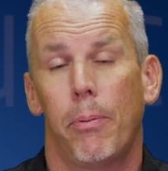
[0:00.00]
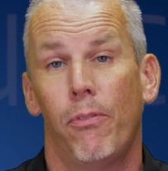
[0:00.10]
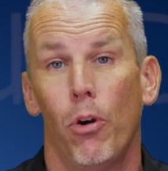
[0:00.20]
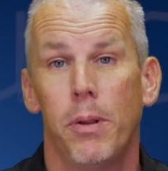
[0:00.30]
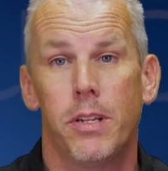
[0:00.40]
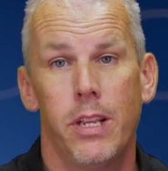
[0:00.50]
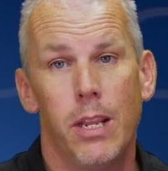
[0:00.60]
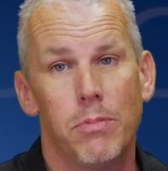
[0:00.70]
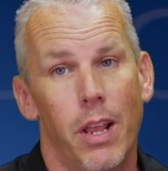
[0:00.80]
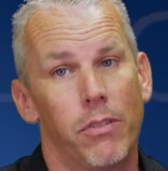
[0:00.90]
performing
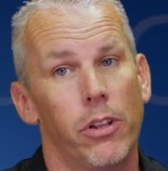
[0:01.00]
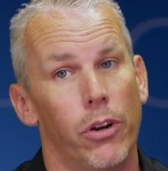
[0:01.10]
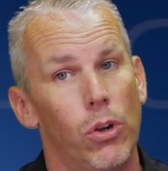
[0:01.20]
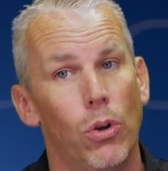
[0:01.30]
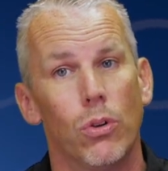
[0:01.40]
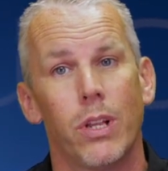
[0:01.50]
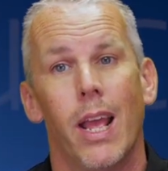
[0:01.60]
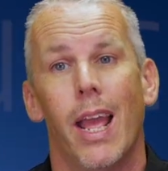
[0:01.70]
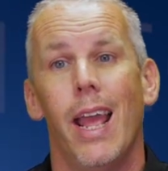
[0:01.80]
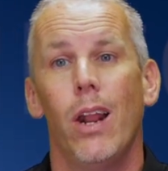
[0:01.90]
teams have clear goals
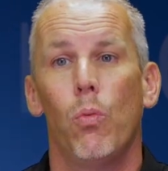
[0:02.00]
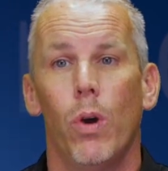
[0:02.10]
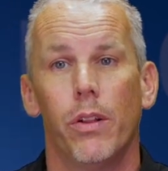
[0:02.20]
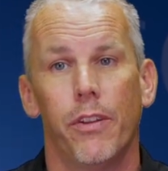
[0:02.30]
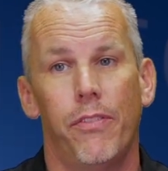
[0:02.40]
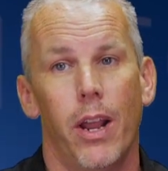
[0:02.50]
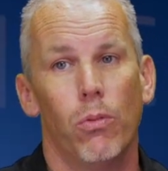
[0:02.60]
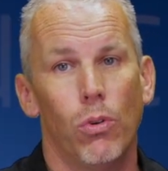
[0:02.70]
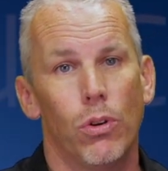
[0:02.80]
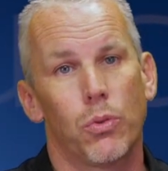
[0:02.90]
and well-defined
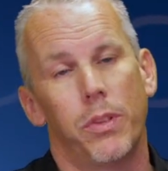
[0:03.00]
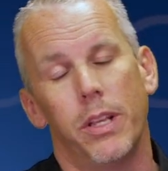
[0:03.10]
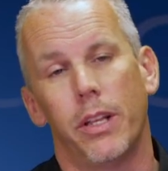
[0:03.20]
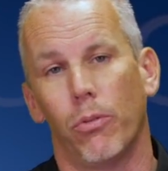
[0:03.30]
roles within the